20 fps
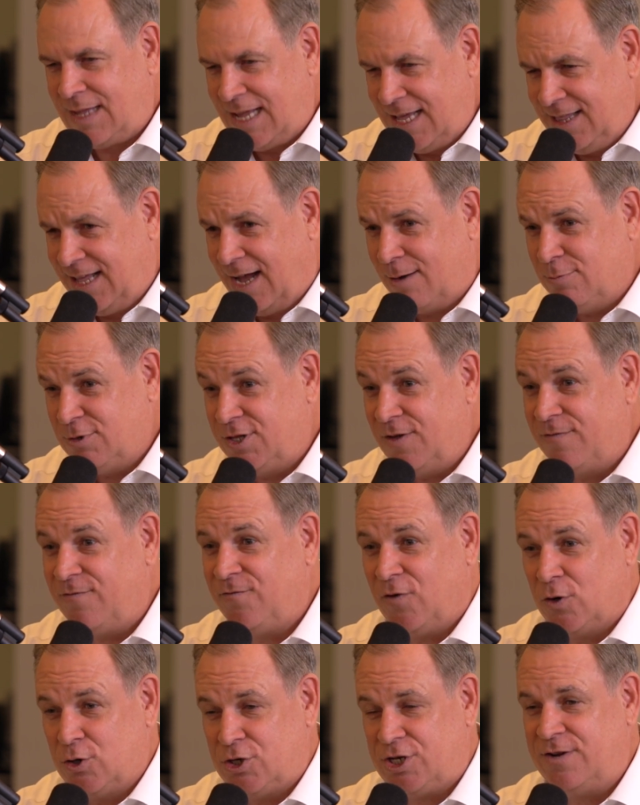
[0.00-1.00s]
That was the
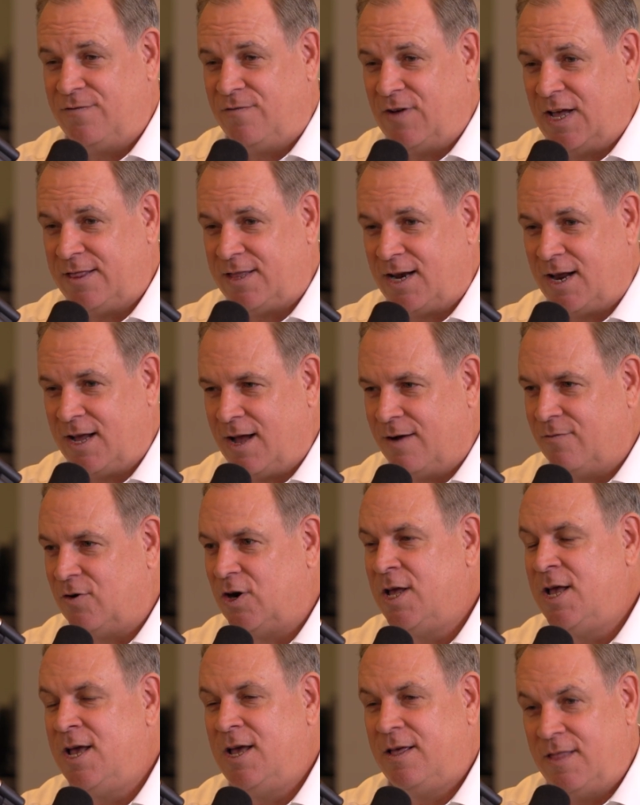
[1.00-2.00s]
first event that I
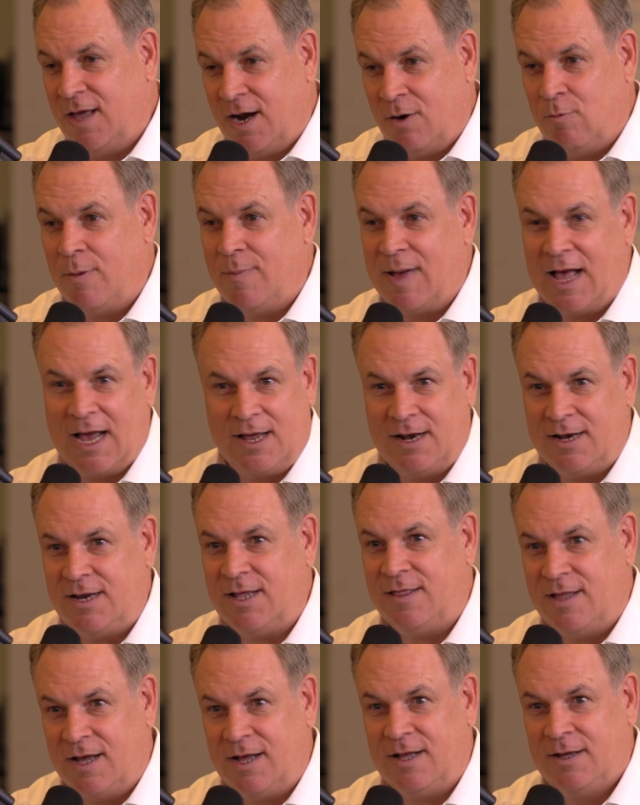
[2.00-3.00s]
covered. Then I went back and
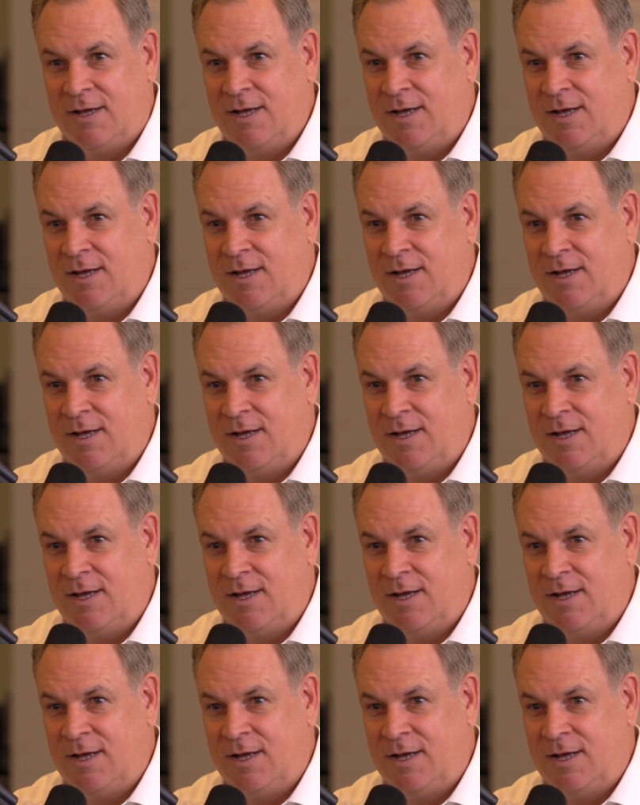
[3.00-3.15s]
did the